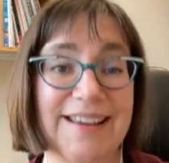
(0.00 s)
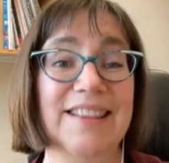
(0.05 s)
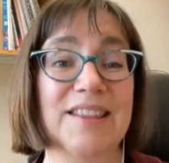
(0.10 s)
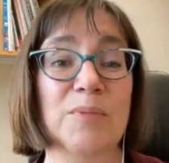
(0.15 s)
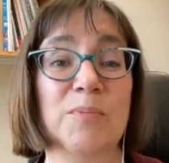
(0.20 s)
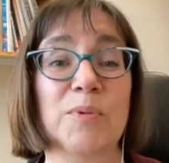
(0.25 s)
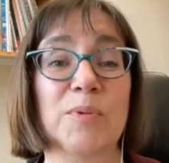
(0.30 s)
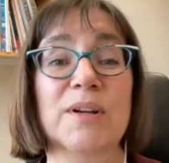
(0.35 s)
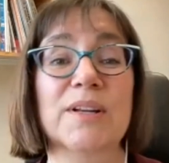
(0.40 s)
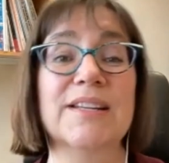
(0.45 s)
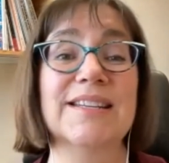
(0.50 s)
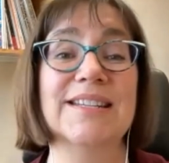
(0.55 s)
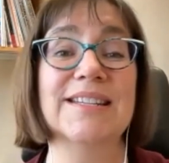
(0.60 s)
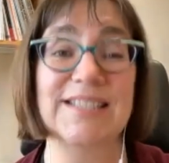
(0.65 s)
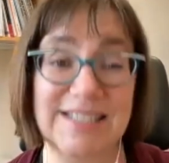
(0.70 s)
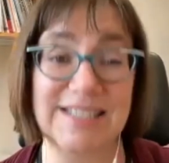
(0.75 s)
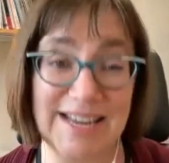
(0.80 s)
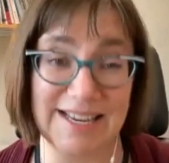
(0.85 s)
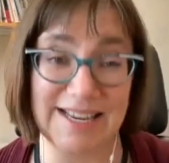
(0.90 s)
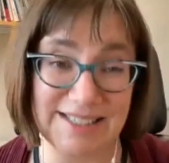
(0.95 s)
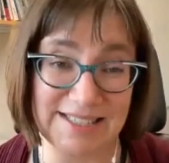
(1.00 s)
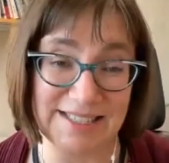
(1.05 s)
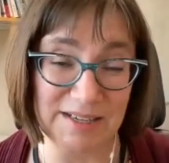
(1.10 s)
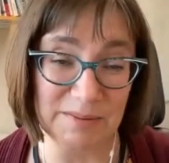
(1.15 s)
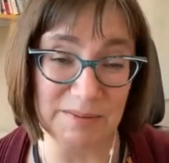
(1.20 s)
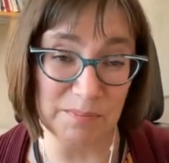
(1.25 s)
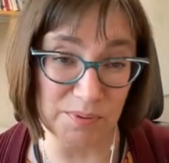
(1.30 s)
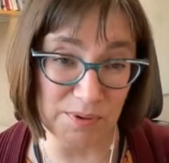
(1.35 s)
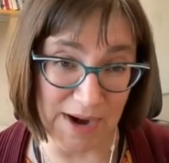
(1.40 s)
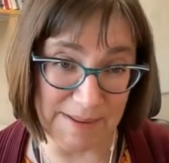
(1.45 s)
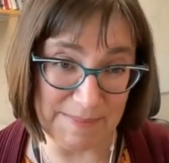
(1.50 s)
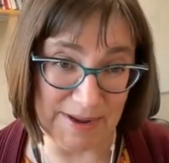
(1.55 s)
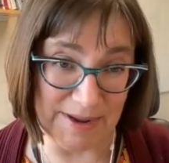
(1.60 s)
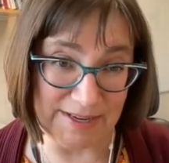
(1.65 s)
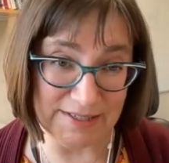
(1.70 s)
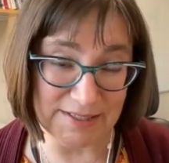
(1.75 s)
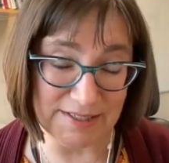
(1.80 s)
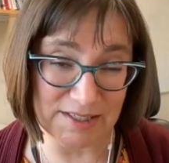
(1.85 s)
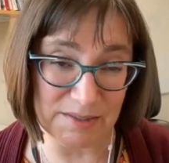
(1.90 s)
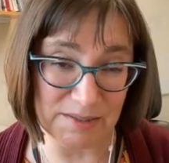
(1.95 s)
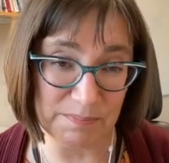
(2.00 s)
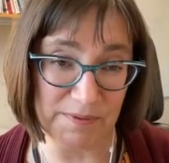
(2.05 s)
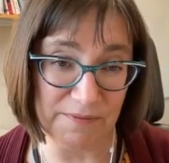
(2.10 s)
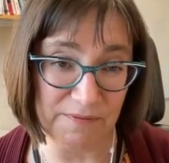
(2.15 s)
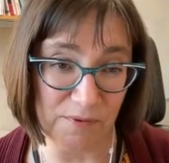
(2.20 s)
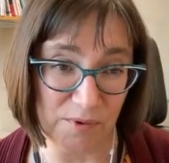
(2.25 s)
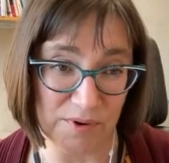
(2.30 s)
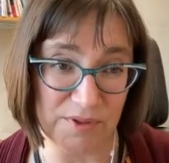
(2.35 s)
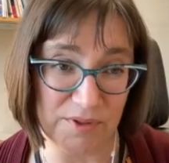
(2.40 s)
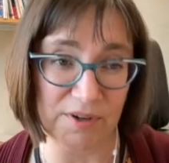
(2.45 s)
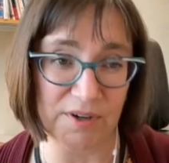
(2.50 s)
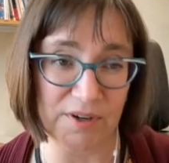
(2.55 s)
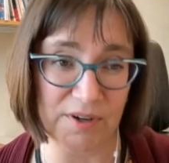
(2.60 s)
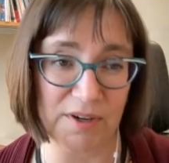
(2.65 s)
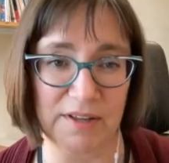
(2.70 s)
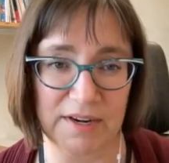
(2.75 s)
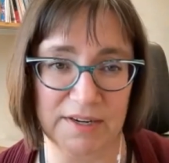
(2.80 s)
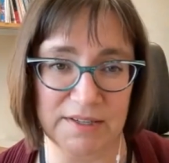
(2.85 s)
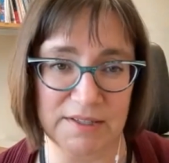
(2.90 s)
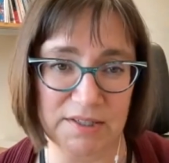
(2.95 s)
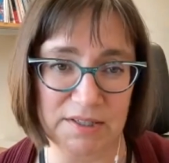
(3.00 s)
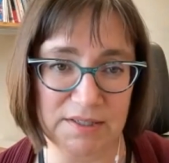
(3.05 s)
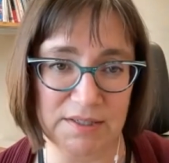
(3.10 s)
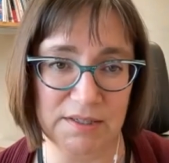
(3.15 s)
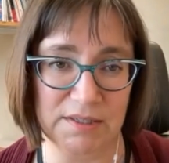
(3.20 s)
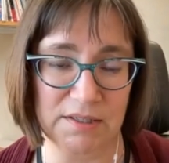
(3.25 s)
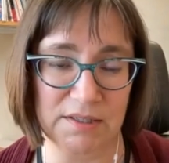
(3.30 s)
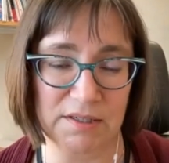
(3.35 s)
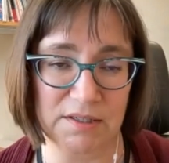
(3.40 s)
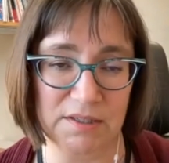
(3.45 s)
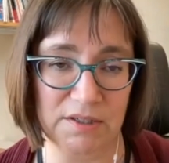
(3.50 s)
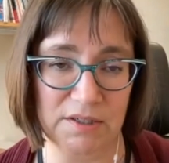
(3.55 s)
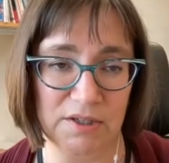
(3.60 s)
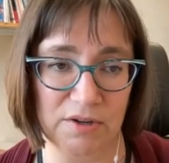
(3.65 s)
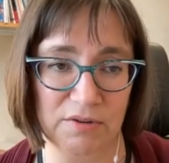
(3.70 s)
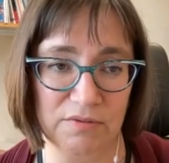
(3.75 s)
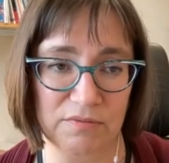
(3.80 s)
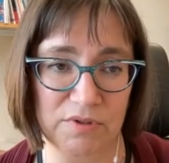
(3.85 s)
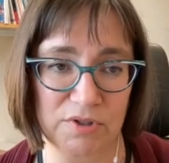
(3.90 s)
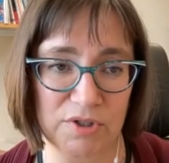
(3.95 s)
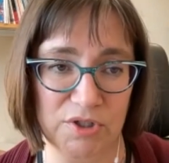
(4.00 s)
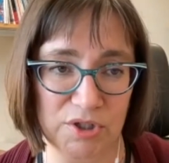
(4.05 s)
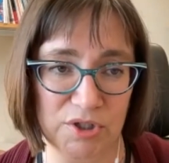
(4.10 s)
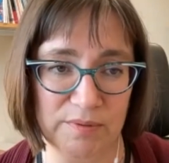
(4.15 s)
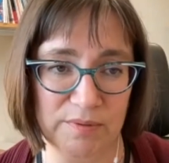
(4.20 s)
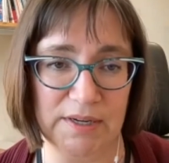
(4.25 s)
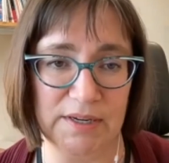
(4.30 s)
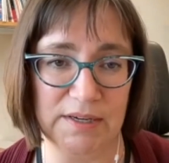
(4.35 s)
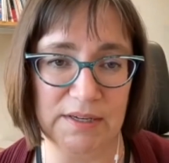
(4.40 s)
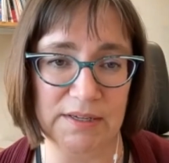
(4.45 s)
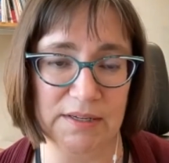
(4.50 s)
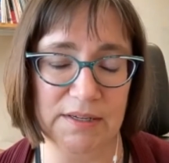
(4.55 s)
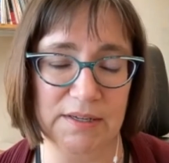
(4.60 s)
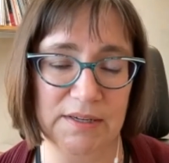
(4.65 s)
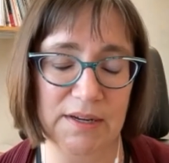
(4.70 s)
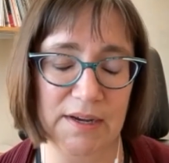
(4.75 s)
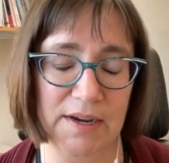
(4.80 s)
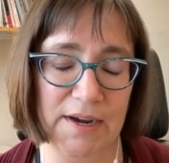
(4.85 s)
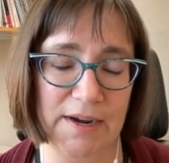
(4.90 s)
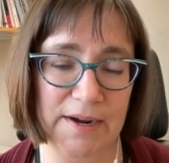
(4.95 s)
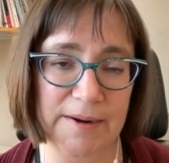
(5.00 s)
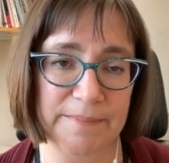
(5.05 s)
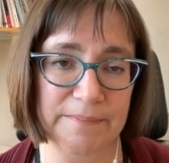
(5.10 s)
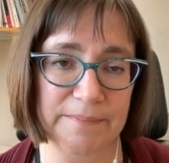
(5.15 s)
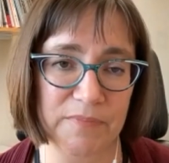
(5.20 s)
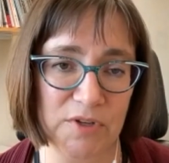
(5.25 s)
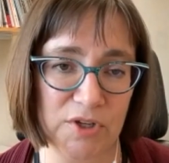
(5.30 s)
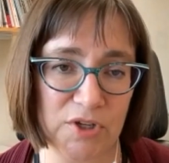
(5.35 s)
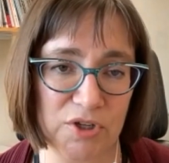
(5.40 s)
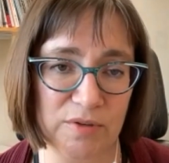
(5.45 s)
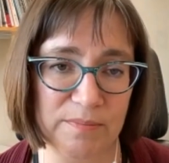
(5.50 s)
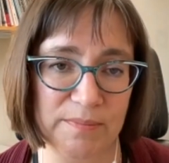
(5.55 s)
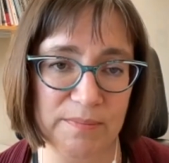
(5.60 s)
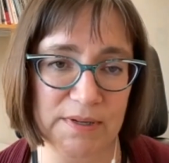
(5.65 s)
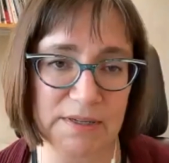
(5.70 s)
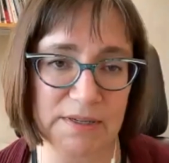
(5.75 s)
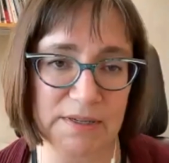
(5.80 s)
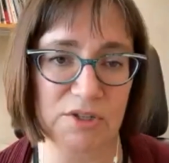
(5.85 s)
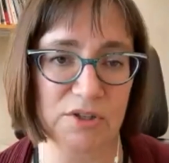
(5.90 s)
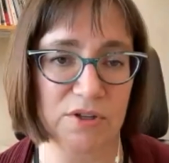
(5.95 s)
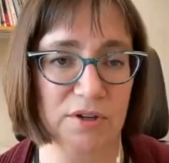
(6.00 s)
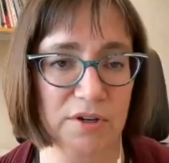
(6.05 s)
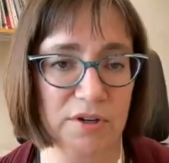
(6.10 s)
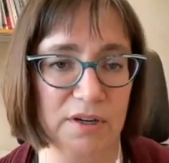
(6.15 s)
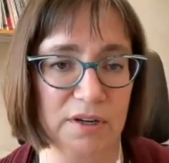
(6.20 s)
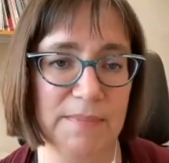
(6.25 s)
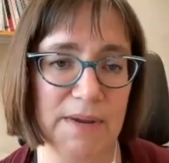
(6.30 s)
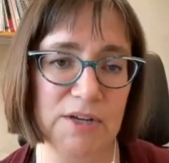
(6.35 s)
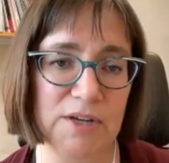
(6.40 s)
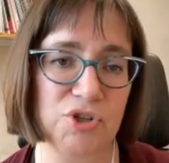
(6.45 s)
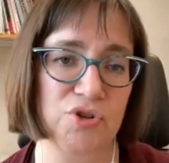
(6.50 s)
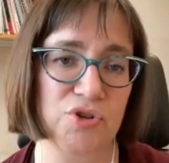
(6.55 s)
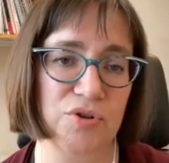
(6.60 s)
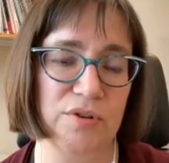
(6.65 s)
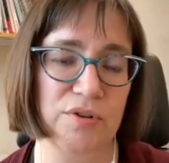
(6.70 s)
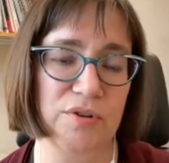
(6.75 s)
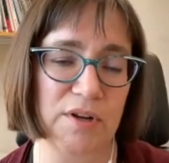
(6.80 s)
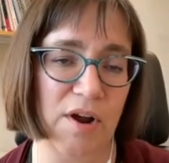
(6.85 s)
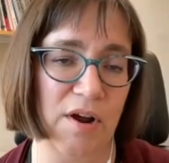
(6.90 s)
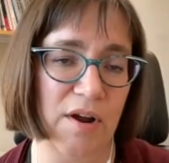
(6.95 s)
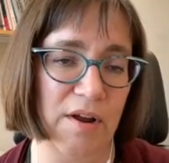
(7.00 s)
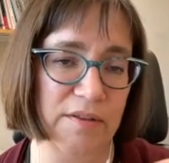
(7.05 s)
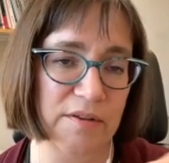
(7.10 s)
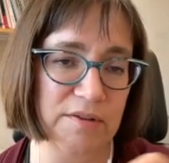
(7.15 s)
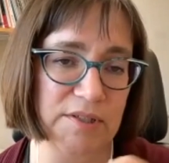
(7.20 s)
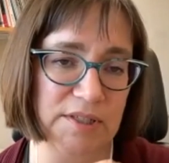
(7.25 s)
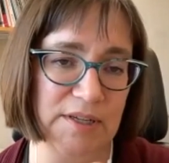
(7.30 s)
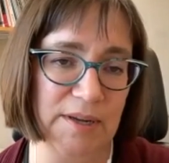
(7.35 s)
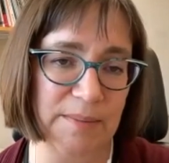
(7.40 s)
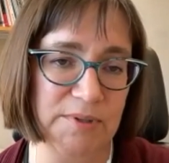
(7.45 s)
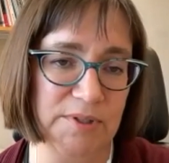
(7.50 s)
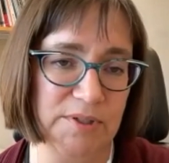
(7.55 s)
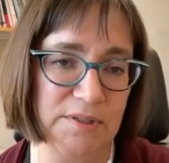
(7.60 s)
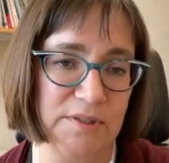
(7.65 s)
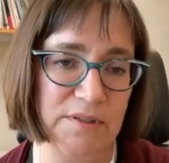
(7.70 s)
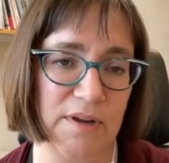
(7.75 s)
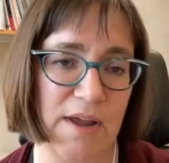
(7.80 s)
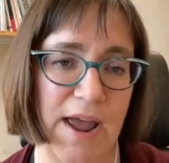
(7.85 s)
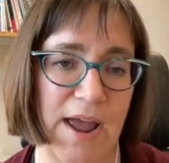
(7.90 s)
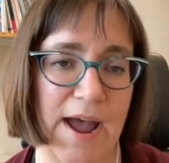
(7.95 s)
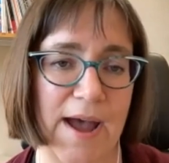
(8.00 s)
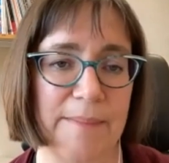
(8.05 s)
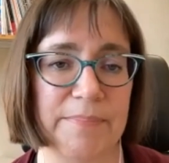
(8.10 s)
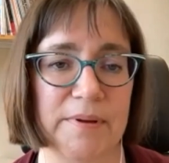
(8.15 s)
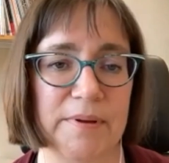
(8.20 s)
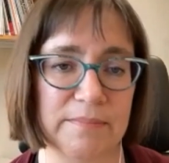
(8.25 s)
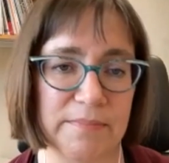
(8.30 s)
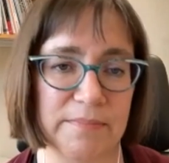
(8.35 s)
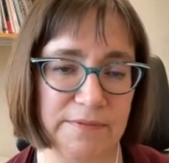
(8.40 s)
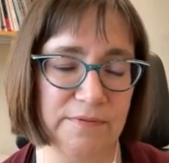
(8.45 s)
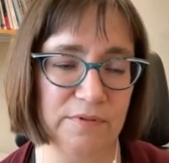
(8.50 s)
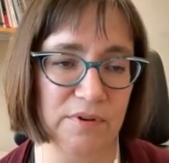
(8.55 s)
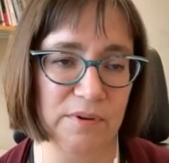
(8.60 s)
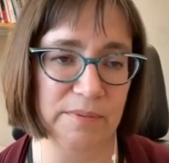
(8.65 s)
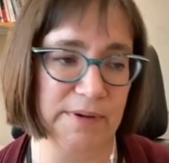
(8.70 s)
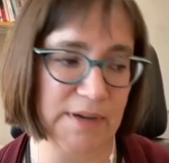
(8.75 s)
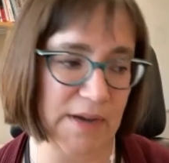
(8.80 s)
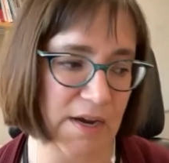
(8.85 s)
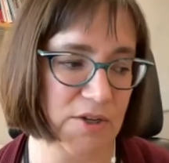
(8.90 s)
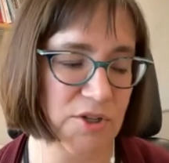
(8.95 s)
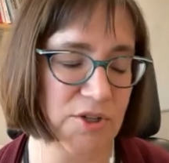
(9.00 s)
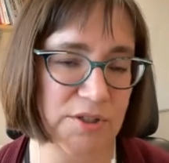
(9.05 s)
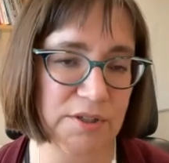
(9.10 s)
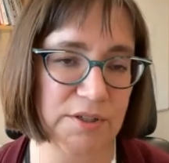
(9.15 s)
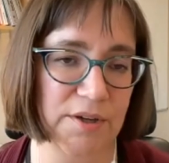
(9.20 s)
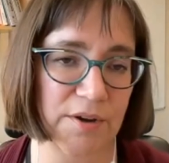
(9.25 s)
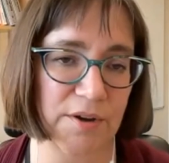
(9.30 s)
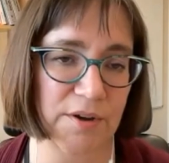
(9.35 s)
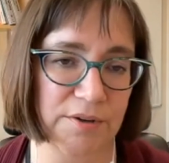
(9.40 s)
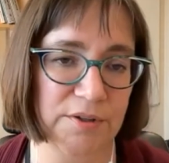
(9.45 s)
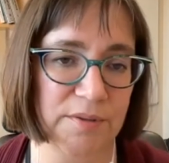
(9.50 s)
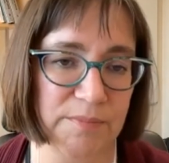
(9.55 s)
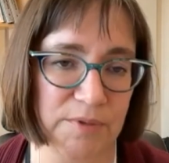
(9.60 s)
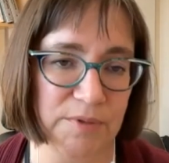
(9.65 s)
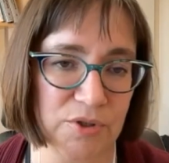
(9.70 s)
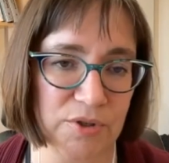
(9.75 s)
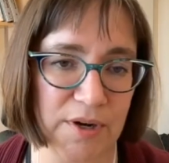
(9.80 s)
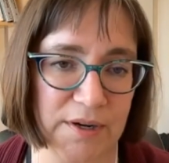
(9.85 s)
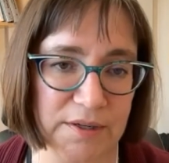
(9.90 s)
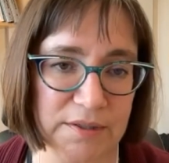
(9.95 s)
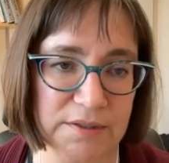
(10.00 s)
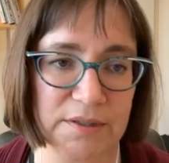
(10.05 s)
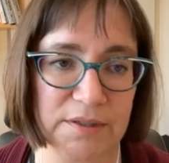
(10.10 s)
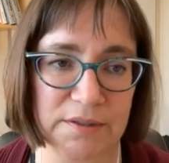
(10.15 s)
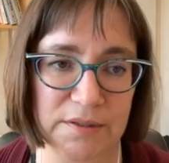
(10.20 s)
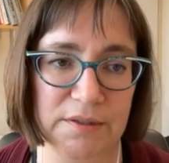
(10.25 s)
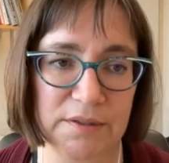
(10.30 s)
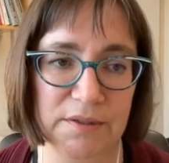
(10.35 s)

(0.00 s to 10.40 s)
Then we're going to need to test it in primates before they're going to let us, do it in humans. So they're going to make sure that all those steps happen before we actually go to human trials.